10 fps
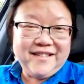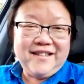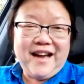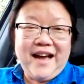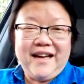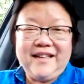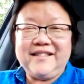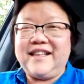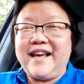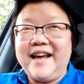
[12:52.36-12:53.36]
And
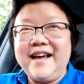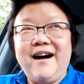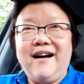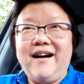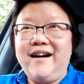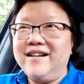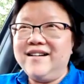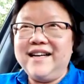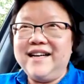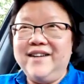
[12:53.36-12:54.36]
they are,
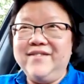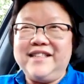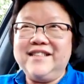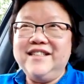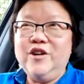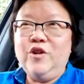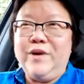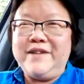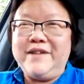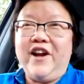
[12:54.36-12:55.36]
I mean, we'll be
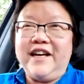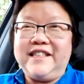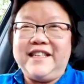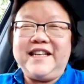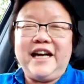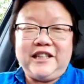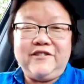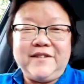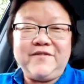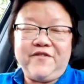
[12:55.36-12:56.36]
flying the
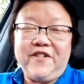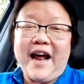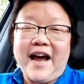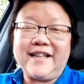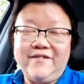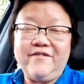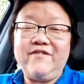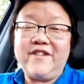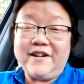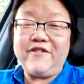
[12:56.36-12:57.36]
Nigerian flag
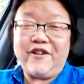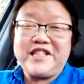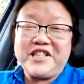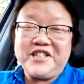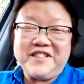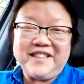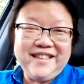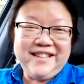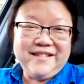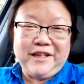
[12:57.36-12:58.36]
very, very soon
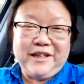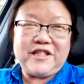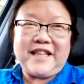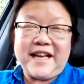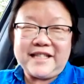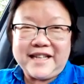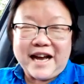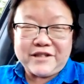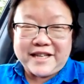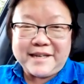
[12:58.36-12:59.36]
because things are now
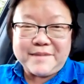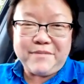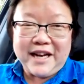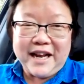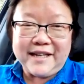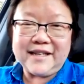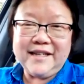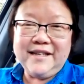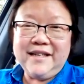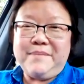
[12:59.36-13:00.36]
set in place.
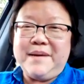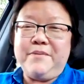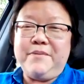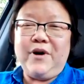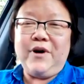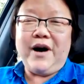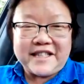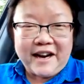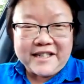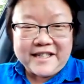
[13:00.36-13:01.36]
People are
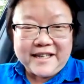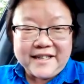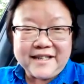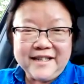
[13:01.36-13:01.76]
excited.